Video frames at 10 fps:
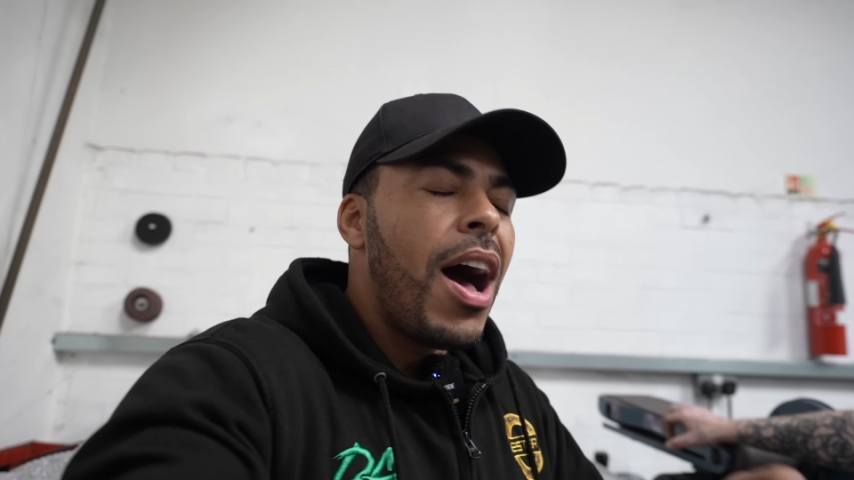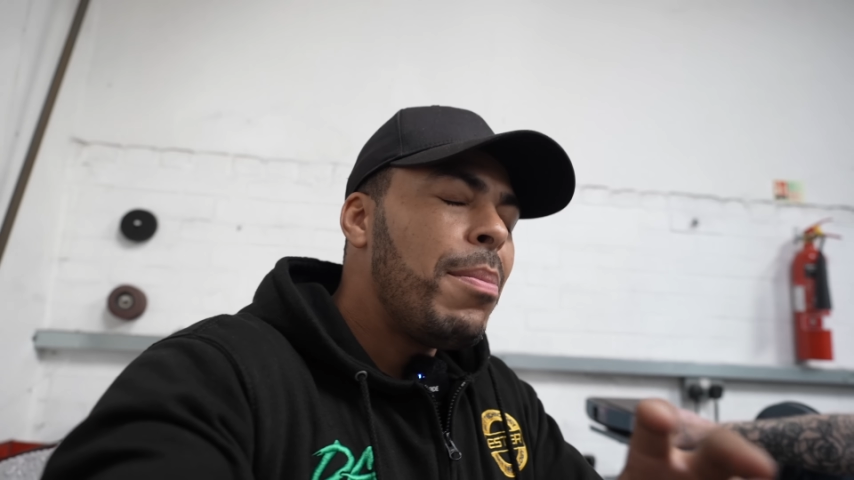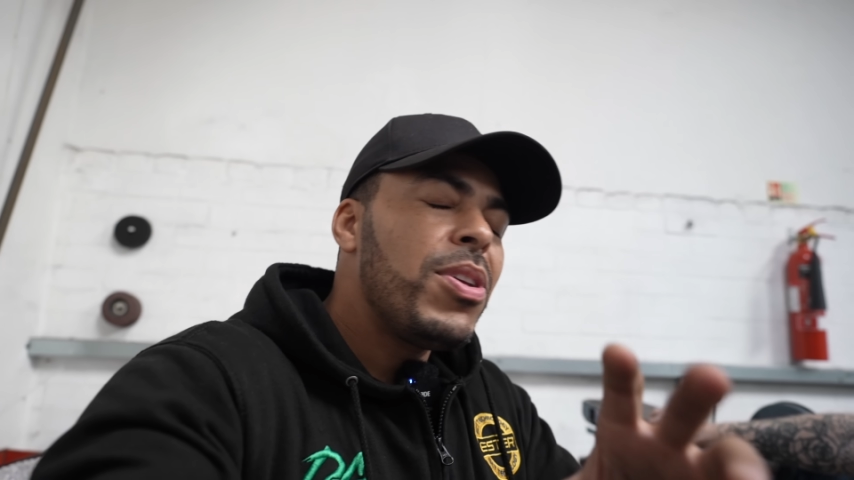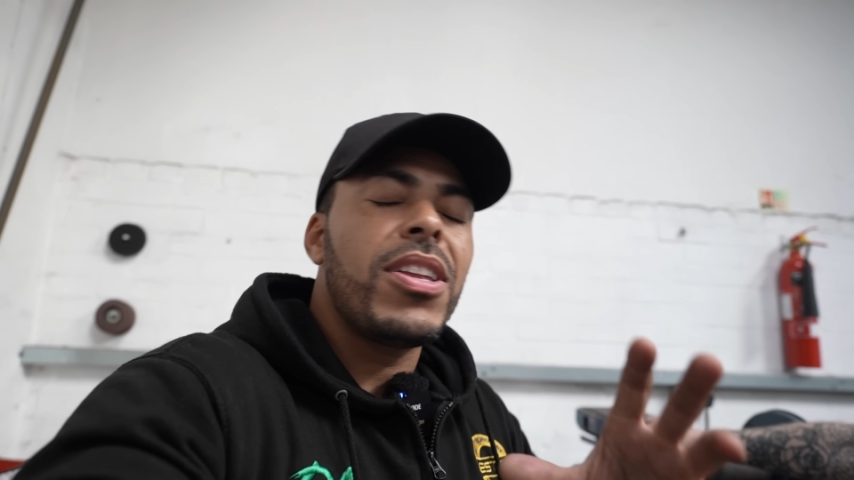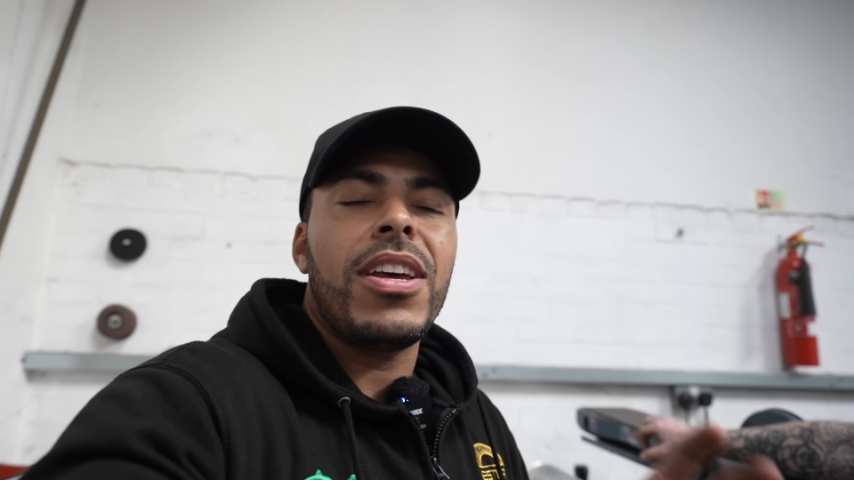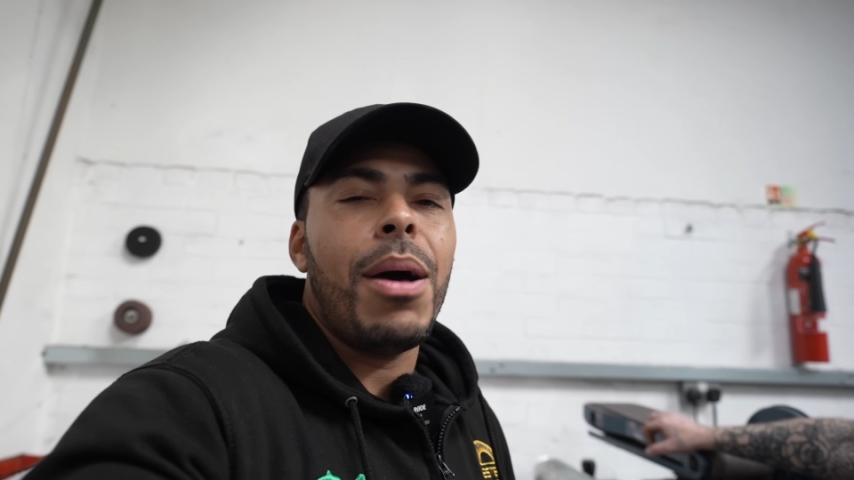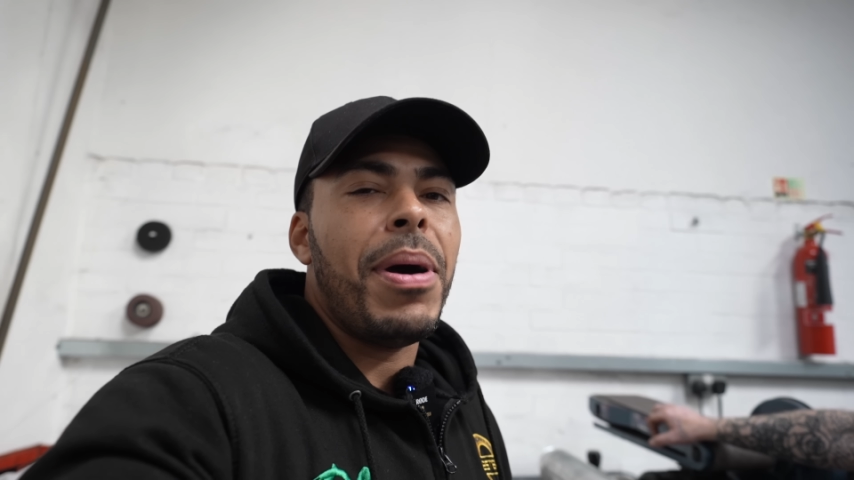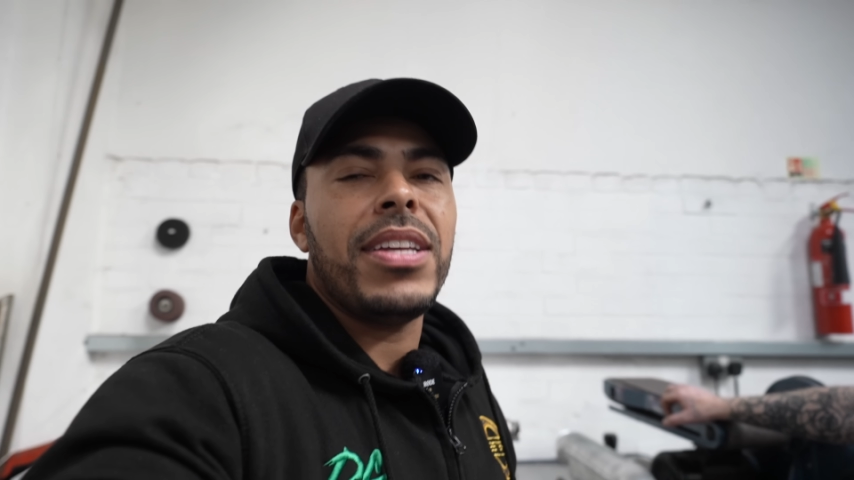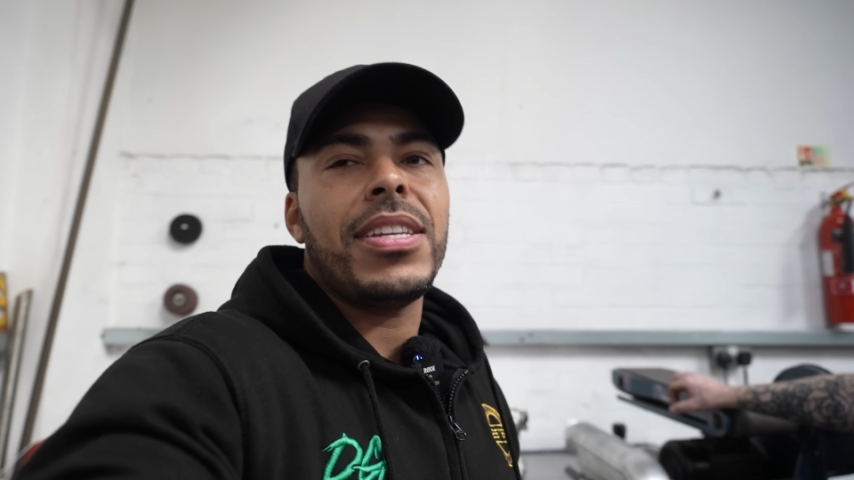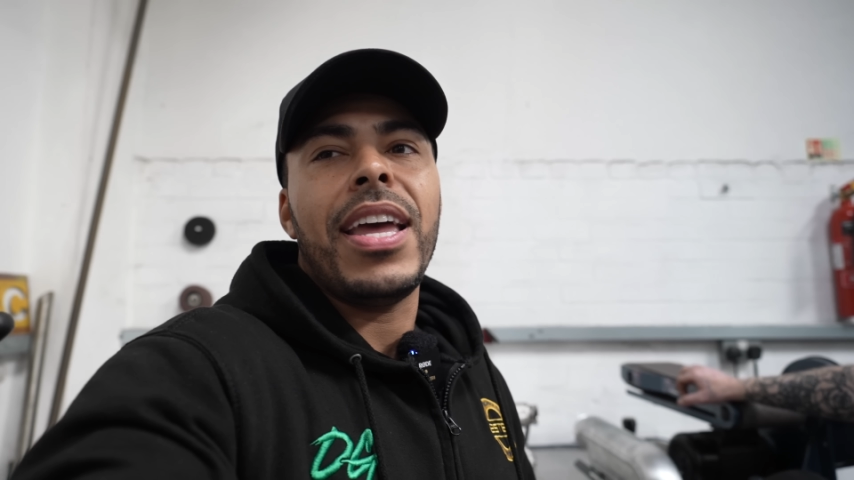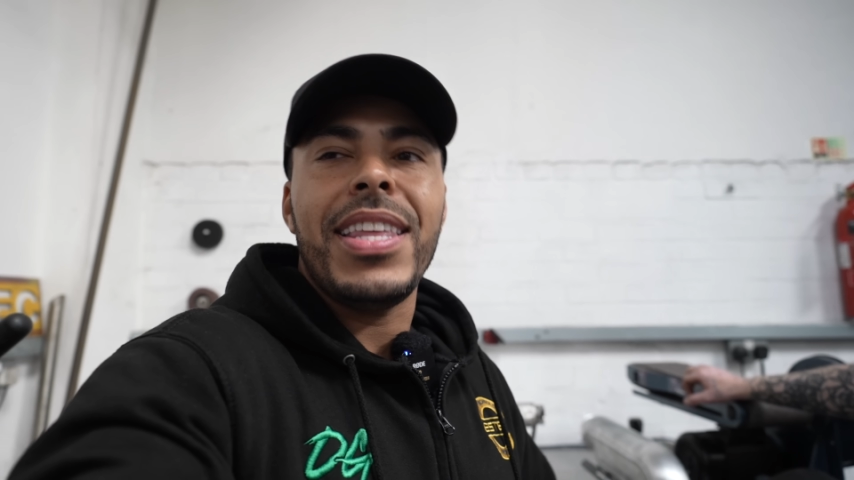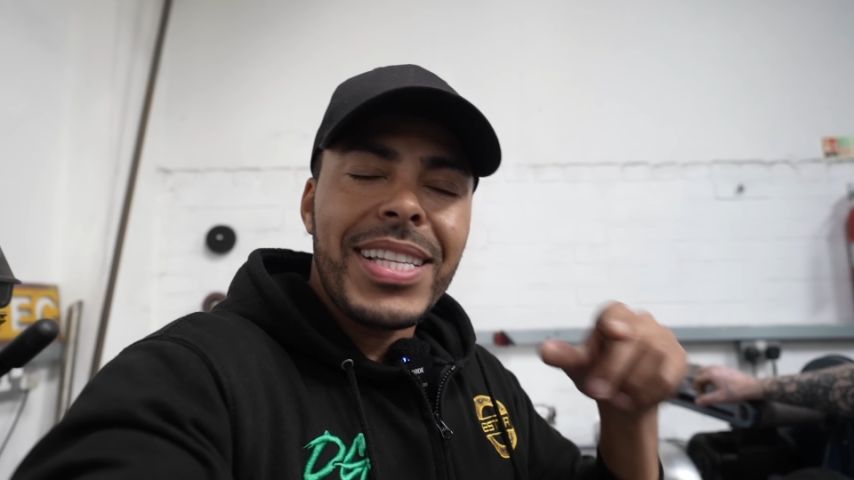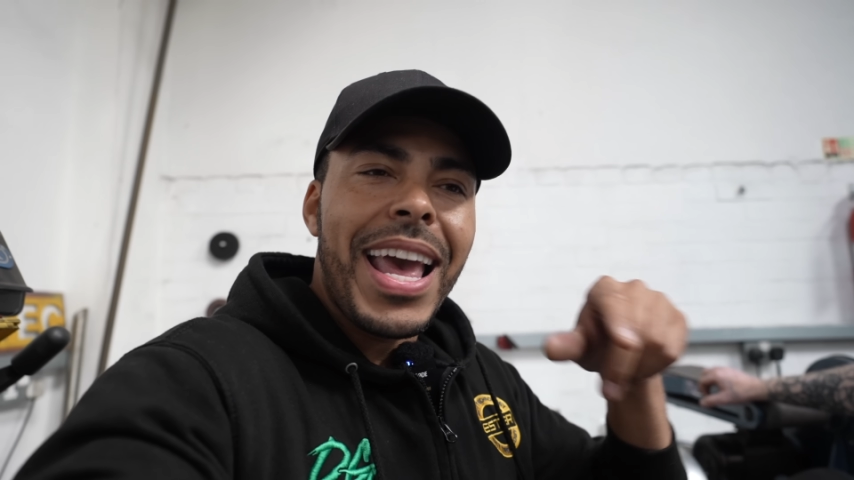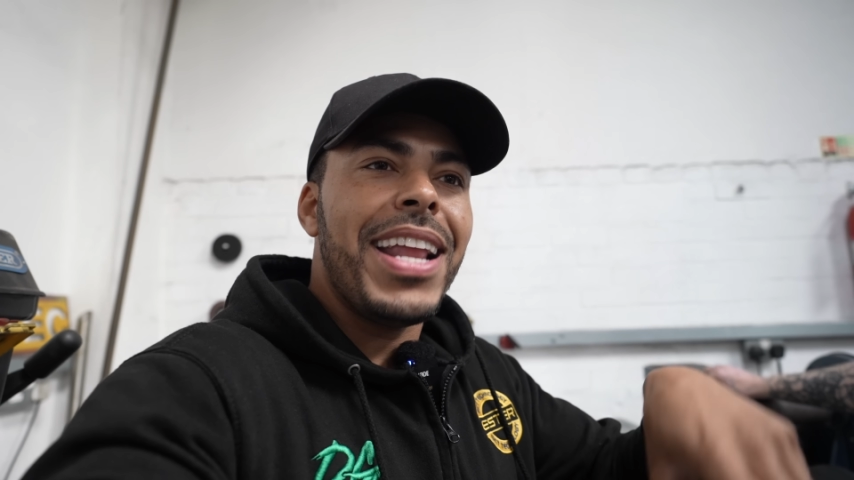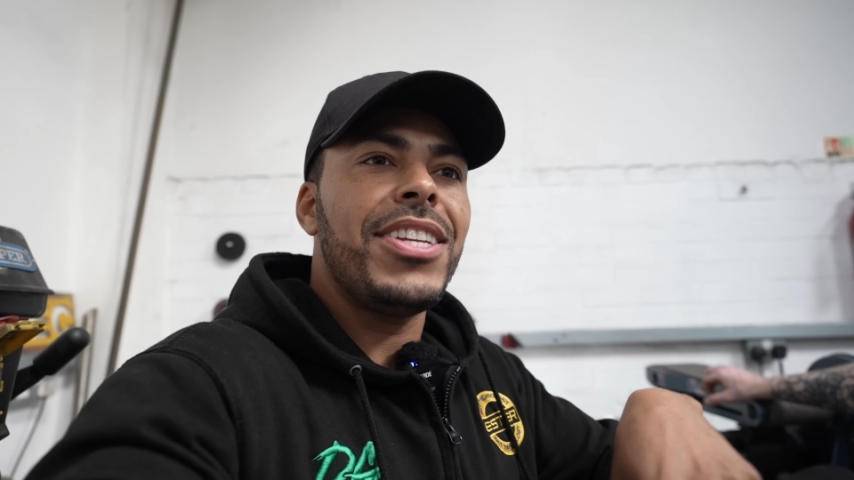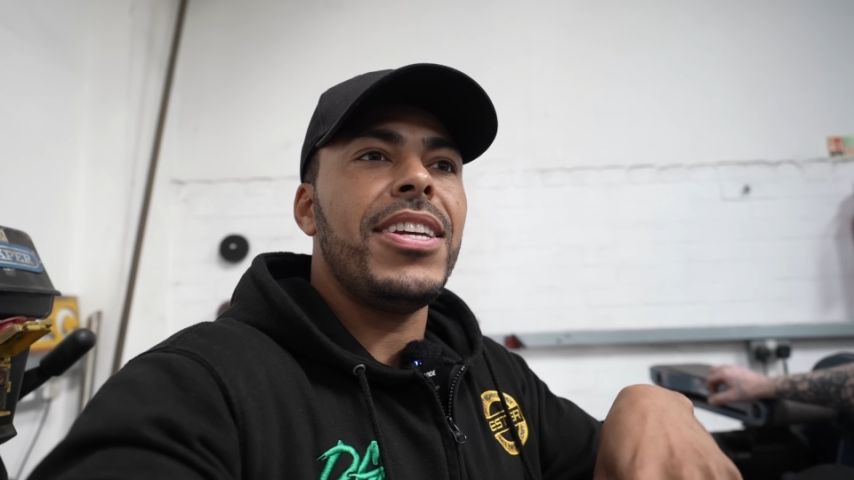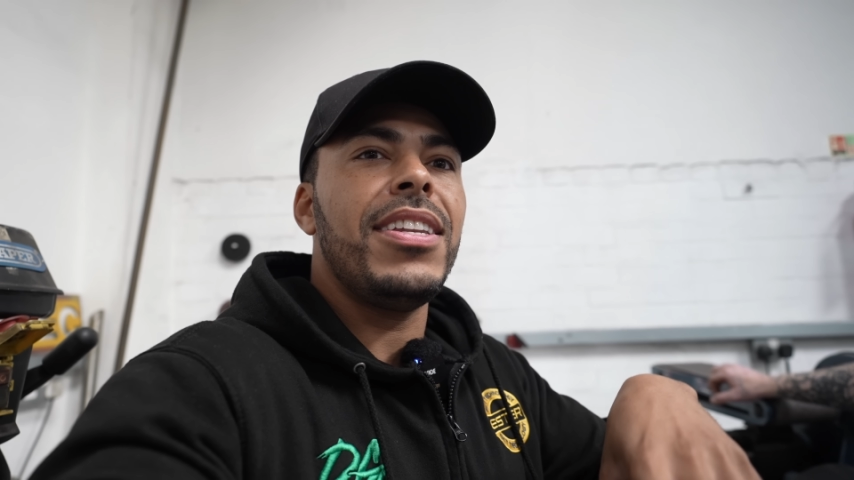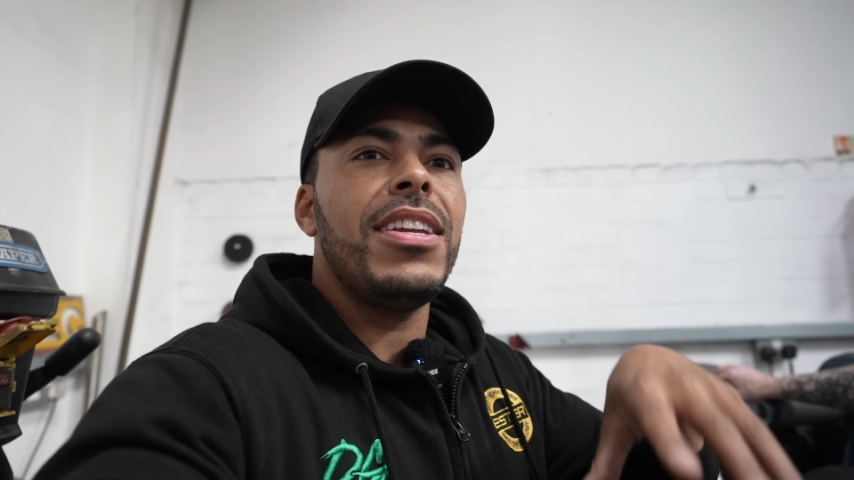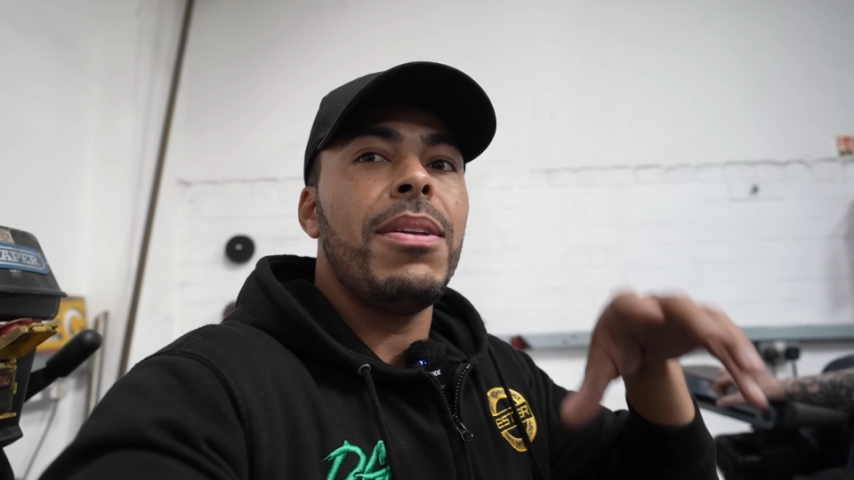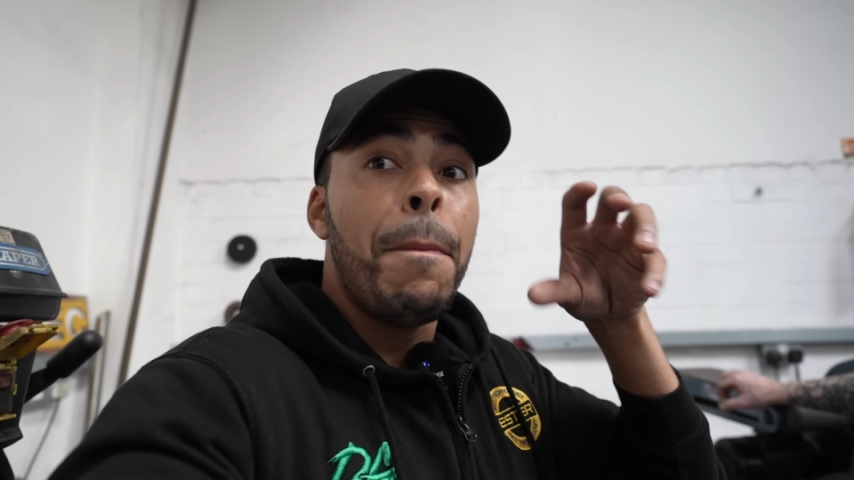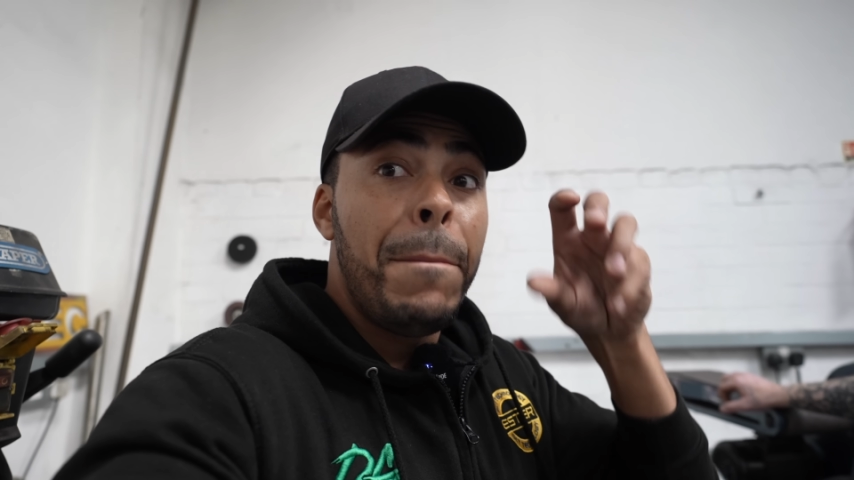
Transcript: I'm just going to come out and say this engine